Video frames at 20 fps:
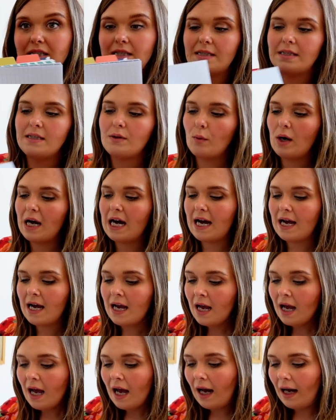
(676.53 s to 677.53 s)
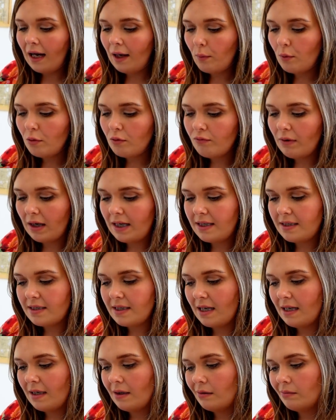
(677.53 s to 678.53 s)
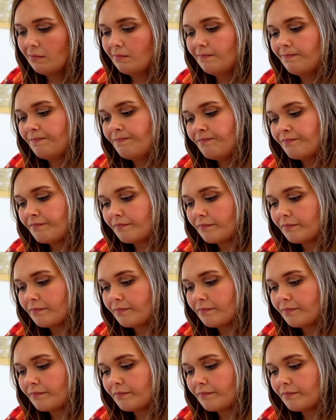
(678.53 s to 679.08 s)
This is where I will write down,